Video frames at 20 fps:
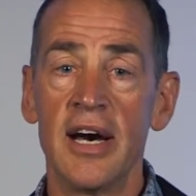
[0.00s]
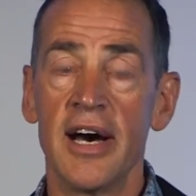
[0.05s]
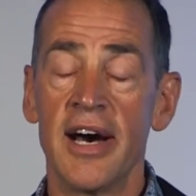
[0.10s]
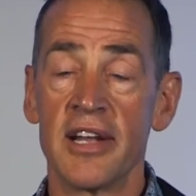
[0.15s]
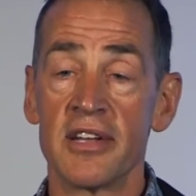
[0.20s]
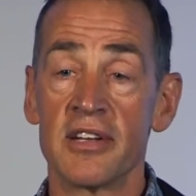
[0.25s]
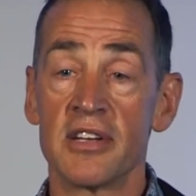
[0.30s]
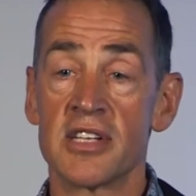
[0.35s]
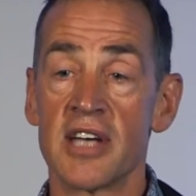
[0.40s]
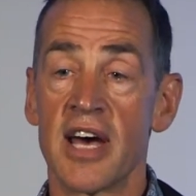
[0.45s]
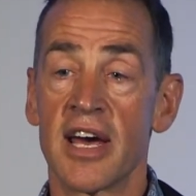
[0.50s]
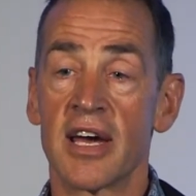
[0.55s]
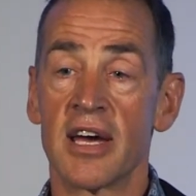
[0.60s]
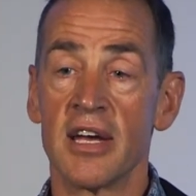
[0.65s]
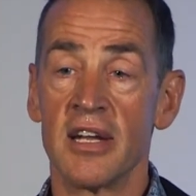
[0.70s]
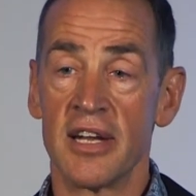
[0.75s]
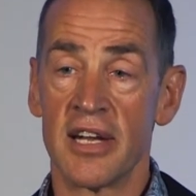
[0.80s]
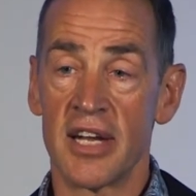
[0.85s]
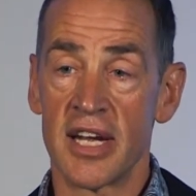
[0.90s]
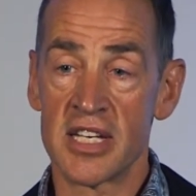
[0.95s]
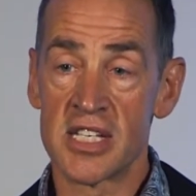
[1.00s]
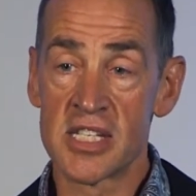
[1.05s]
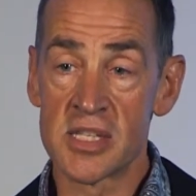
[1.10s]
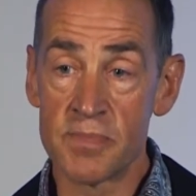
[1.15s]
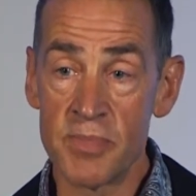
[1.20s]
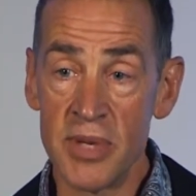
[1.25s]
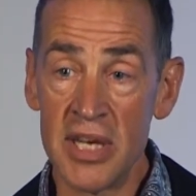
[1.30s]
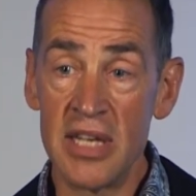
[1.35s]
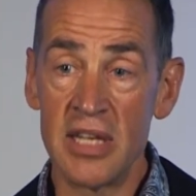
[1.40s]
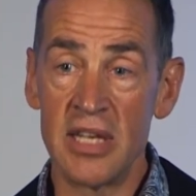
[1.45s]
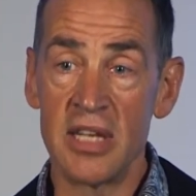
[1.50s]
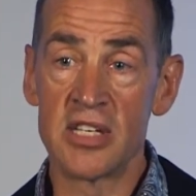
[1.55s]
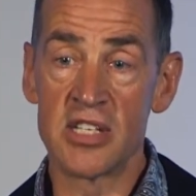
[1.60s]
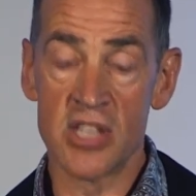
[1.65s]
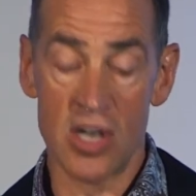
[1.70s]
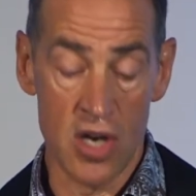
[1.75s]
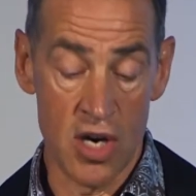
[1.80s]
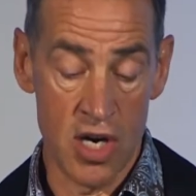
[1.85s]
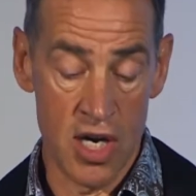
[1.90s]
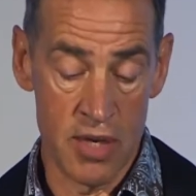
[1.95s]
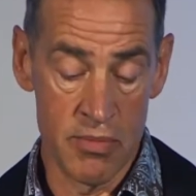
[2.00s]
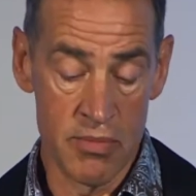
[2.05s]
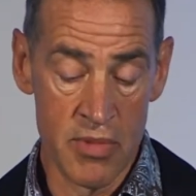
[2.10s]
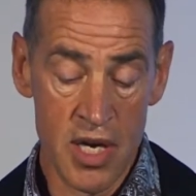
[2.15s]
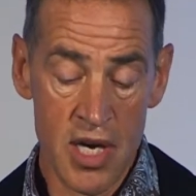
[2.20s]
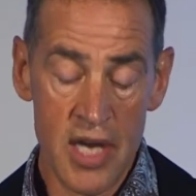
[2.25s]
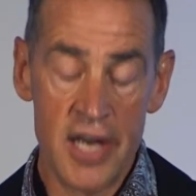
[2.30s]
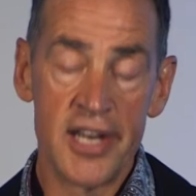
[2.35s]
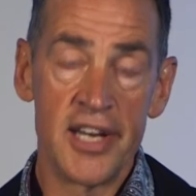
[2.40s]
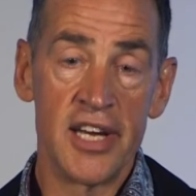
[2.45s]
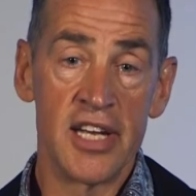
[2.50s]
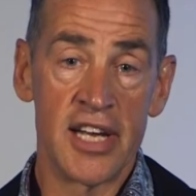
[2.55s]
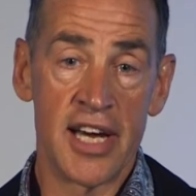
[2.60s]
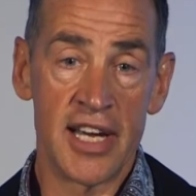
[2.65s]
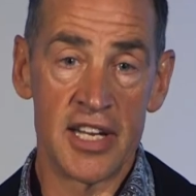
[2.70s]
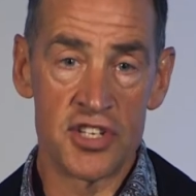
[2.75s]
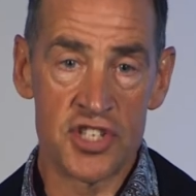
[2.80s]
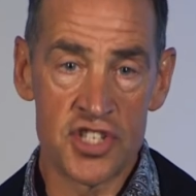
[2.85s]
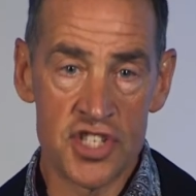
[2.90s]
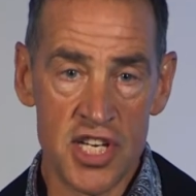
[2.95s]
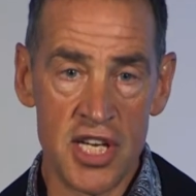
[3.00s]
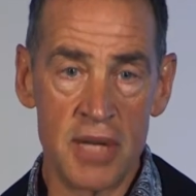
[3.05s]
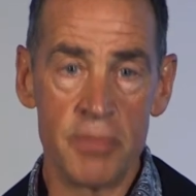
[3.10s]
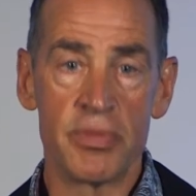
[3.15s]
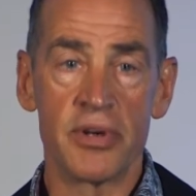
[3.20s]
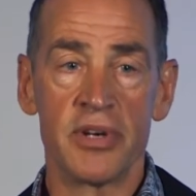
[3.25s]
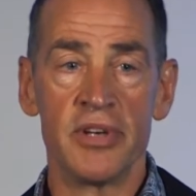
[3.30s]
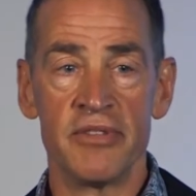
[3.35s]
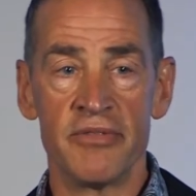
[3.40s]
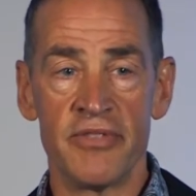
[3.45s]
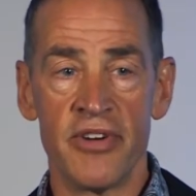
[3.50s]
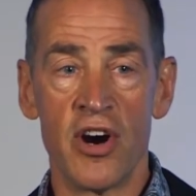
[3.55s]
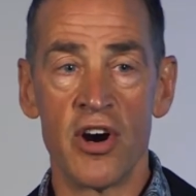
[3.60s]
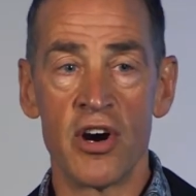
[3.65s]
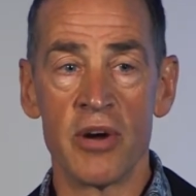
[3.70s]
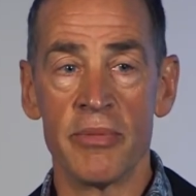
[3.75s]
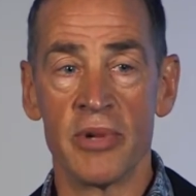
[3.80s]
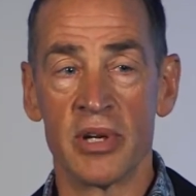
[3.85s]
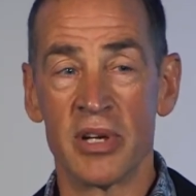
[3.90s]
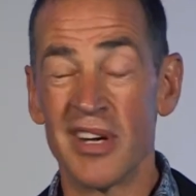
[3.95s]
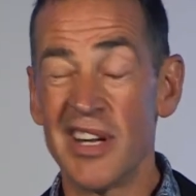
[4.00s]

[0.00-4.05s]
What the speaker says: undertaken at a speedy time in a cheap environment.